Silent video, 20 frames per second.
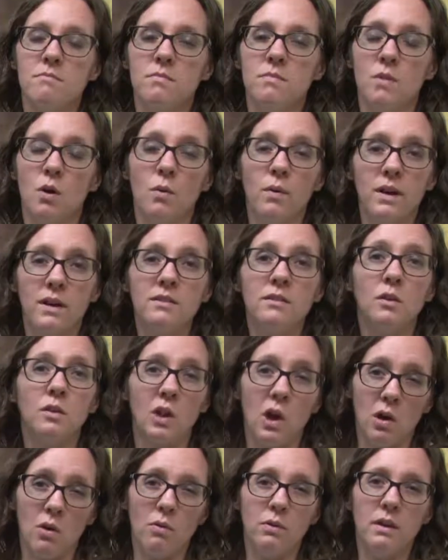no one is
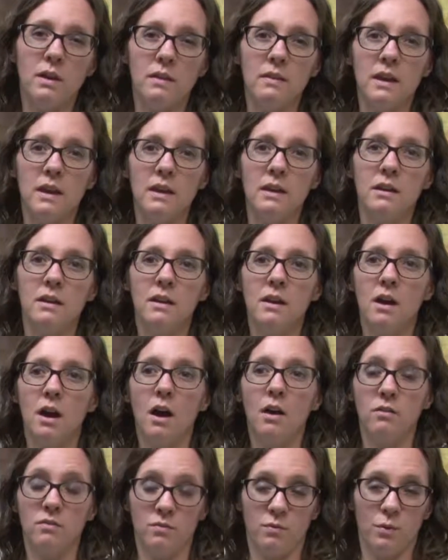alone, that
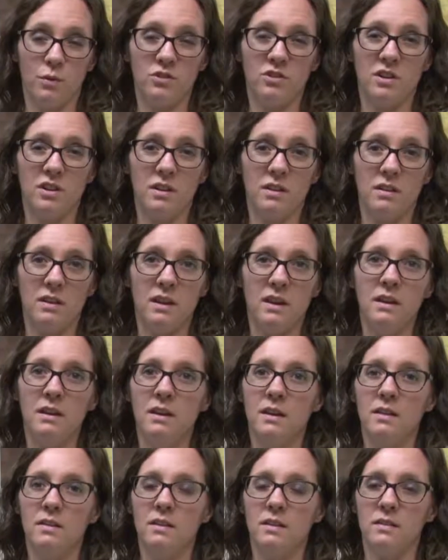unfortunately
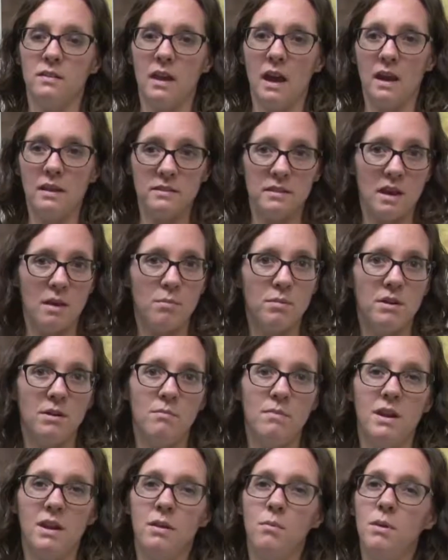this has happened to
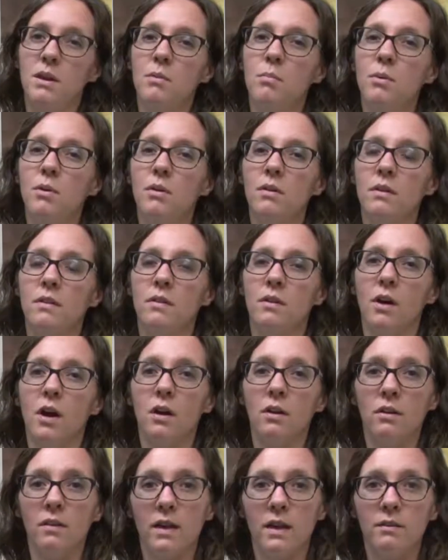many people and there
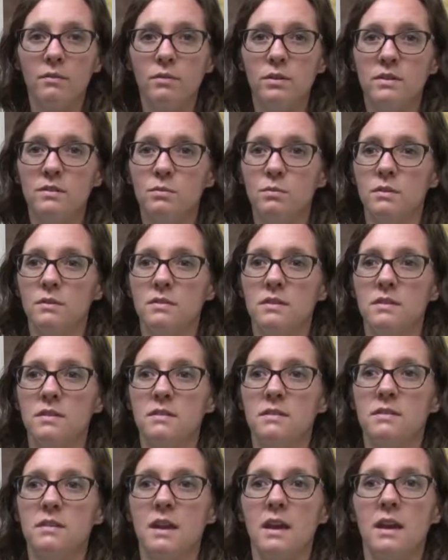are a lot of
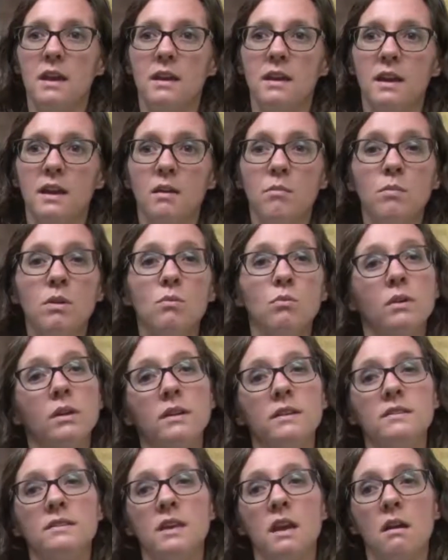resources and it can be
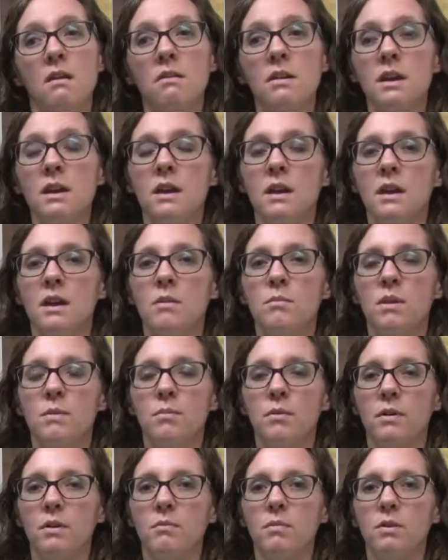really scary.
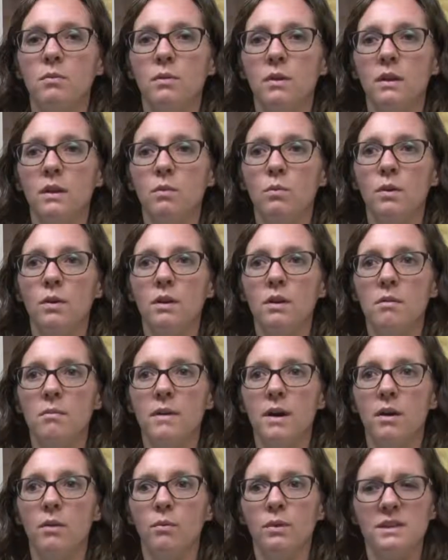People can be really worried
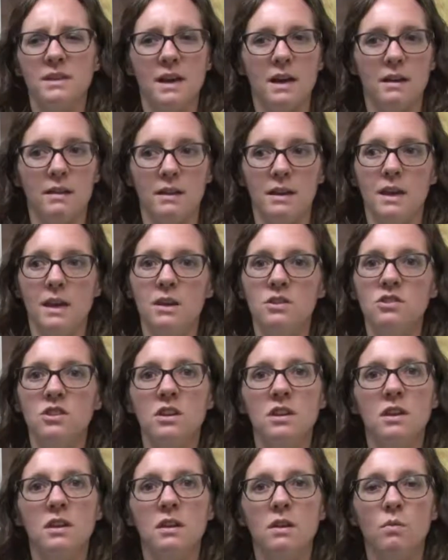about
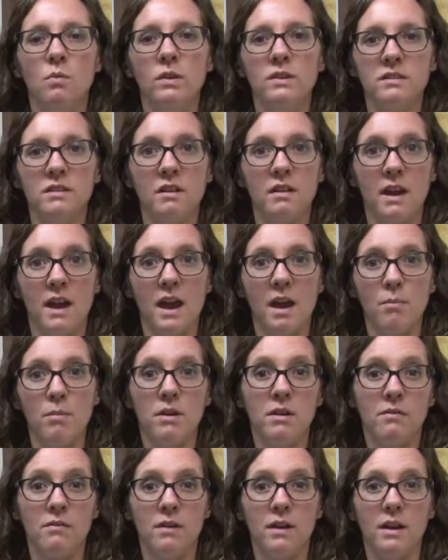retaliation and what's going to
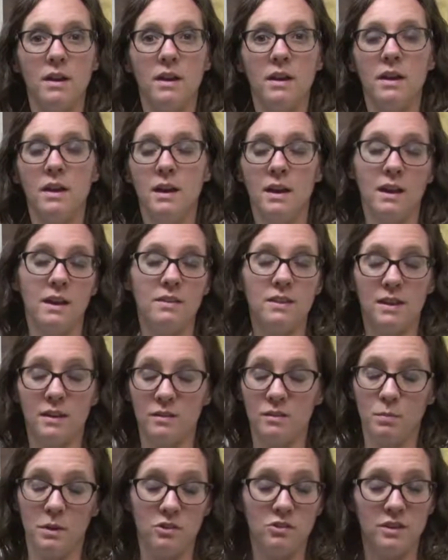happen and I think
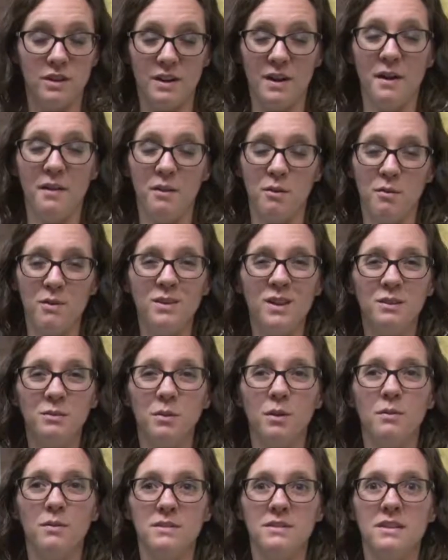especially in Hollywood, that's
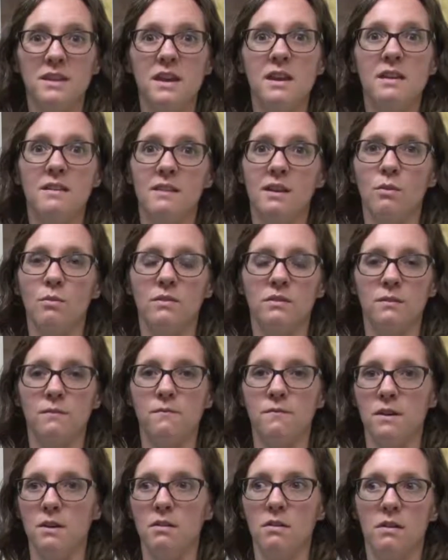what we're seeing. There was a
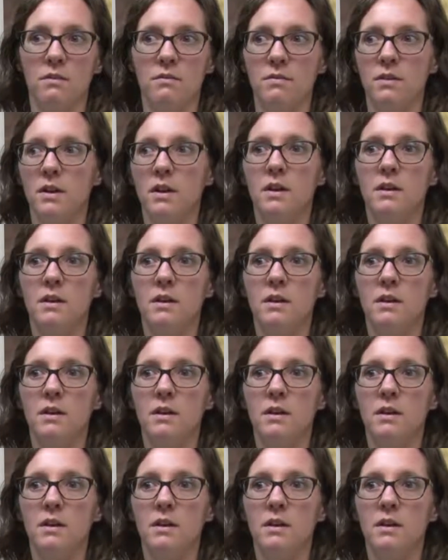fear of